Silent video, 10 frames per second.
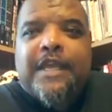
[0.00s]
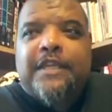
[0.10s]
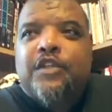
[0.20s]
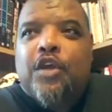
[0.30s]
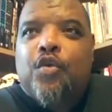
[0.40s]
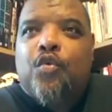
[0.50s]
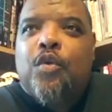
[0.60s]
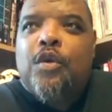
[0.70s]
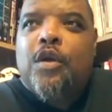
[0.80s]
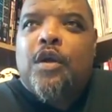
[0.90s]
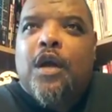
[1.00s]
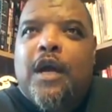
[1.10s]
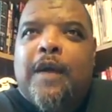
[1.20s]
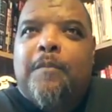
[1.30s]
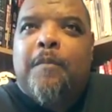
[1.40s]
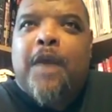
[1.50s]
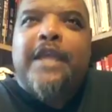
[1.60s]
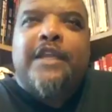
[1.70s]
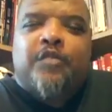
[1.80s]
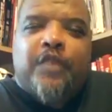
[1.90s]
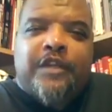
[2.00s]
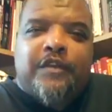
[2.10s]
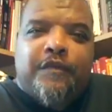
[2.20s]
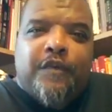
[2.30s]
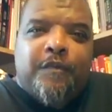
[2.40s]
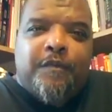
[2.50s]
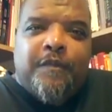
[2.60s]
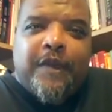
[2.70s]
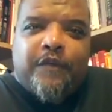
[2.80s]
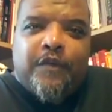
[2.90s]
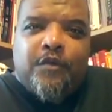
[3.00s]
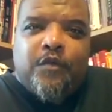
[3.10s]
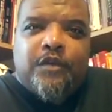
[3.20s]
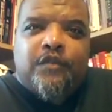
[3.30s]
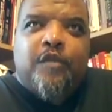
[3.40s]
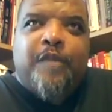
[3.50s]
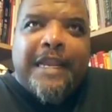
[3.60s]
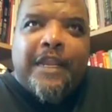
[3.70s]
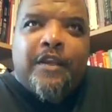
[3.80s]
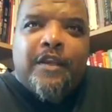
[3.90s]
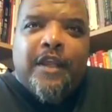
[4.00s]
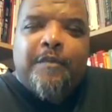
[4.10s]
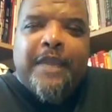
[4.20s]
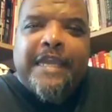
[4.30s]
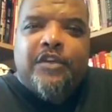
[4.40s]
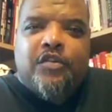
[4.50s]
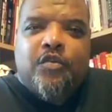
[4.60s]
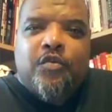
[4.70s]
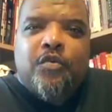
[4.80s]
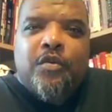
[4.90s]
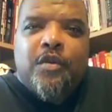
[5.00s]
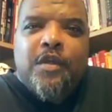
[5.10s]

So my inspiration from Matthew was rebellion, and making sure